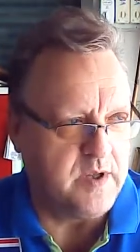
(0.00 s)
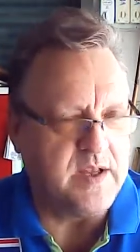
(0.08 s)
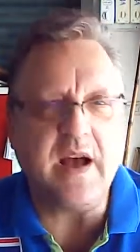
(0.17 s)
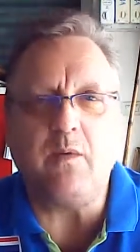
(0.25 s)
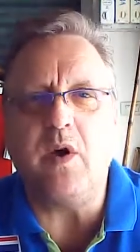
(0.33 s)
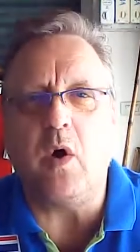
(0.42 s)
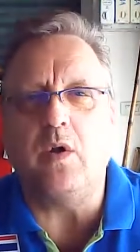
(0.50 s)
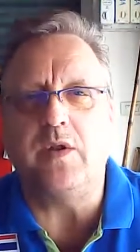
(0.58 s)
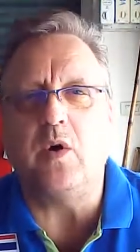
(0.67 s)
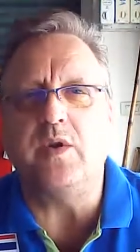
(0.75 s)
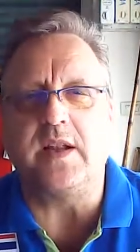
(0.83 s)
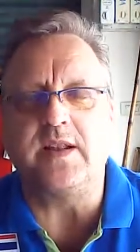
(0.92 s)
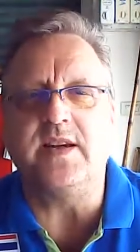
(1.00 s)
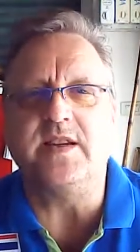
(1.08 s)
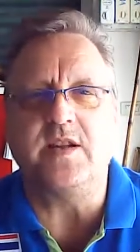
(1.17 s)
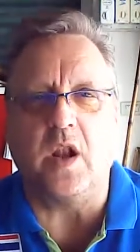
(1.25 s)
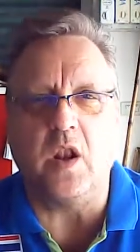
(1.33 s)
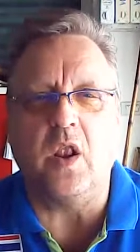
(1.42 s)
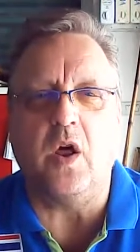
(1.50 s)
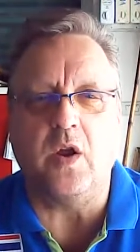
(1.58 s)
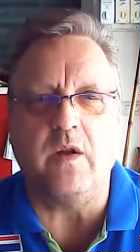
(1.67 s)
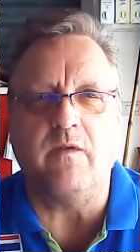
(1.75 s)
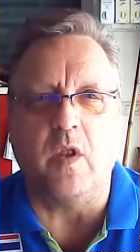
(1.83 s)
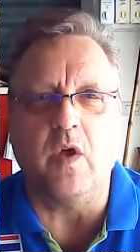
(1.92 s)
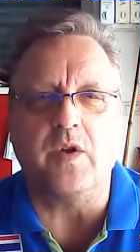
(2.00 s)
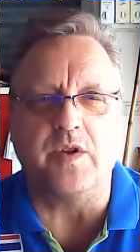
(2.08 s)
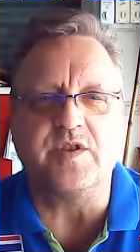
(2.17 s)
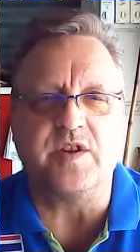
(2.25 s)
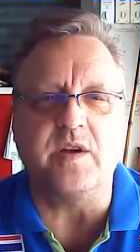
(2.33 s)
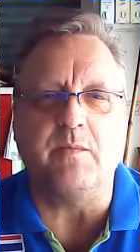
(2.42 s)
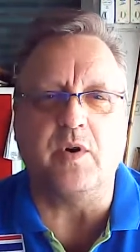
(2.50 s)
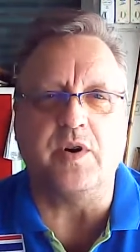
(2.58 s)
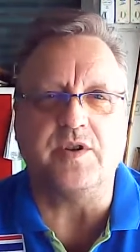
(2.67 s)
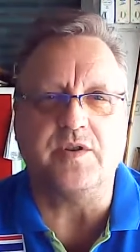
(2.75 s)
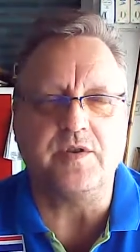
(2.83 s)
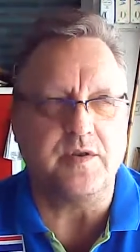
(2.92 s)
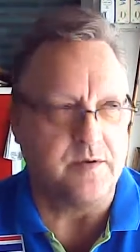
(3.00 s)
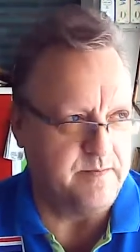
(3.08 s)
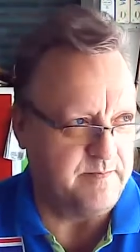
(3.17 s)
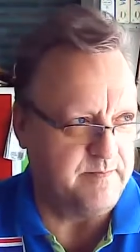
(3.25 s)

Yeah, we all know that there's a lot of lot of seabirds.